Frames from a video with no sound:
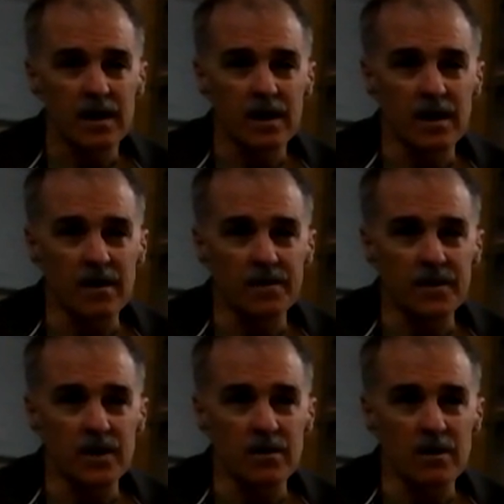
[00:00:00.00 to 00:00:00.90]
if
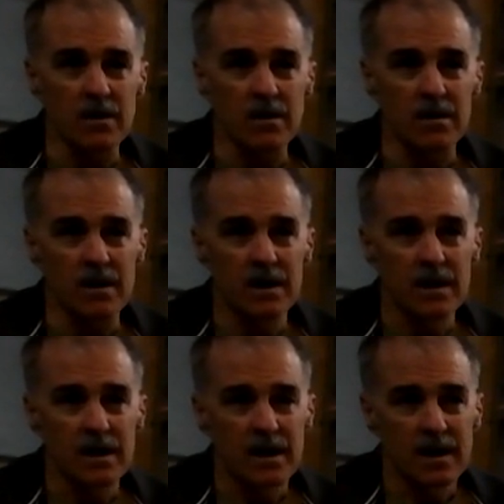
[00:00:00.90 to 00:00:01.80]
you're
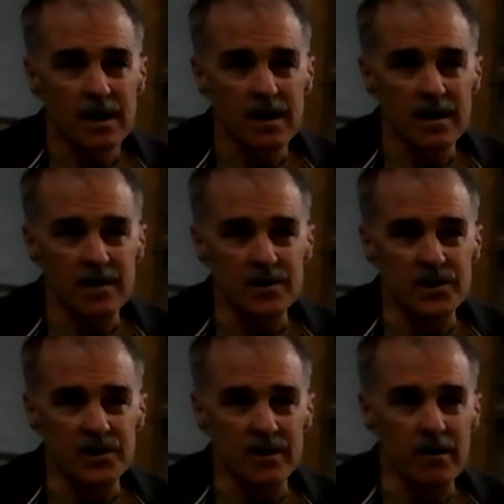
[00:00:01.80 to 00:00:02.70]

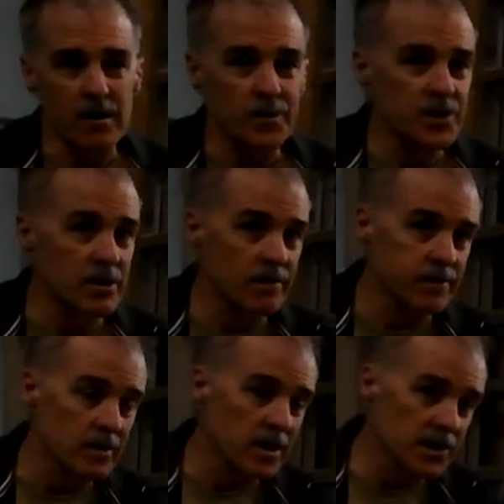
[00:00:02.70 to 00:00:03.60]
just an armchair
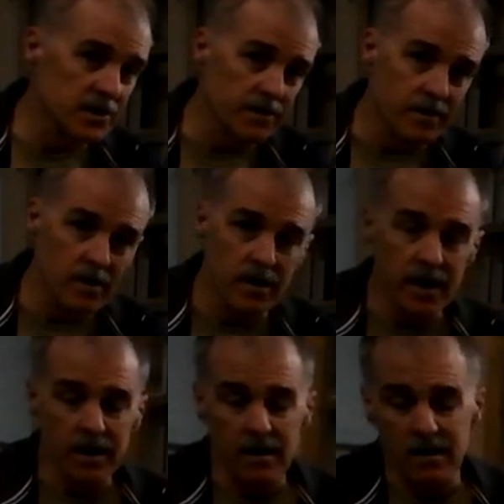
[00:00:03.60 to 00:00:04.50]
philosopher
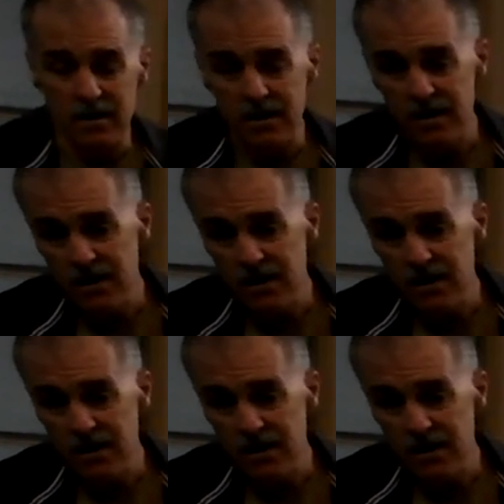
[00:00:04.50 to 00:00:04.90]
and